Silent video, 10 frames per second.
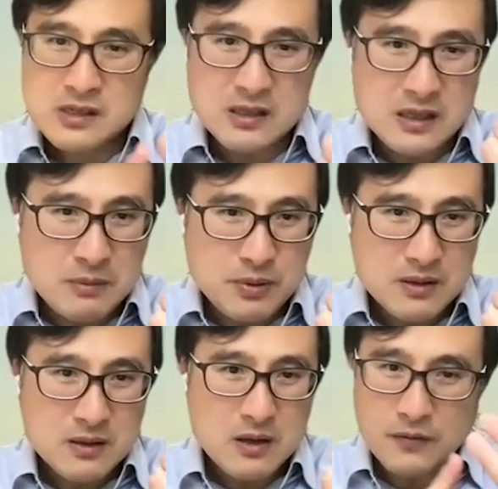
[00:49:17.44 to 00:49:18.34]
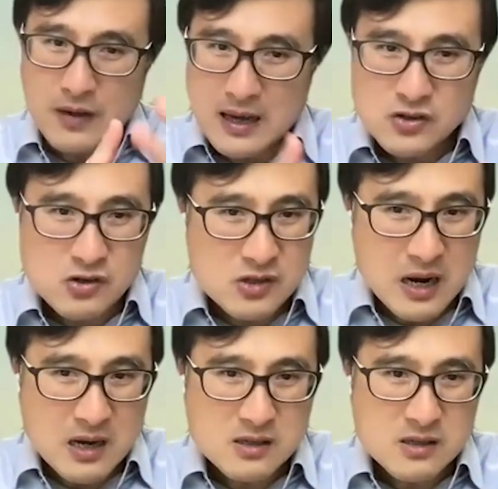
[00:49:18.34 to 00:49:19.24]
of sleep, of
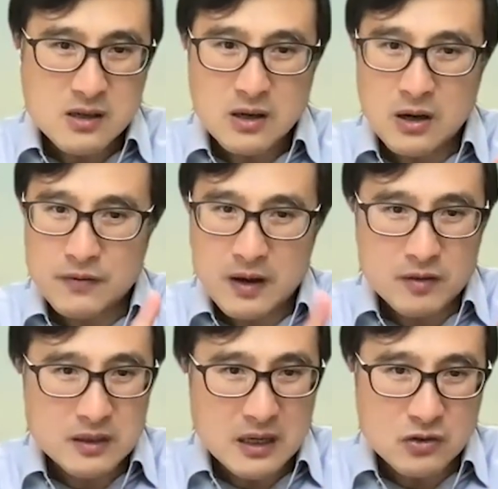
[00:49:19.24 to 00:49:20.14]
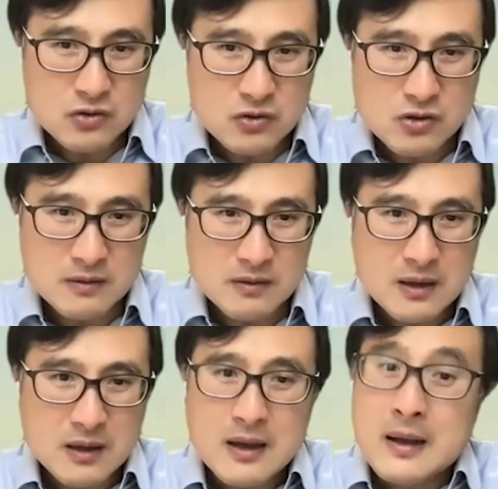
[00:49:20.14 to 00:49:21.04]
exercise, of everyday
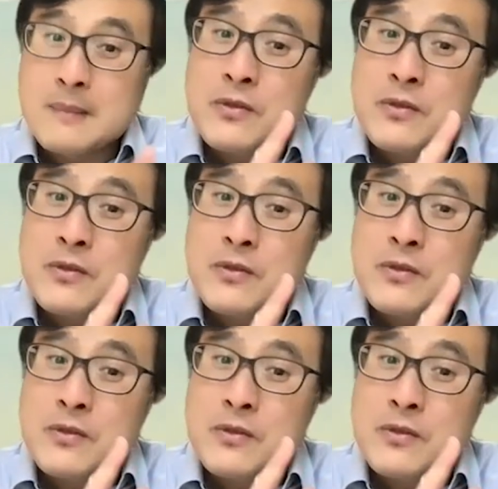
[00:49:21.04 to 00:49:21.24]
nutrition.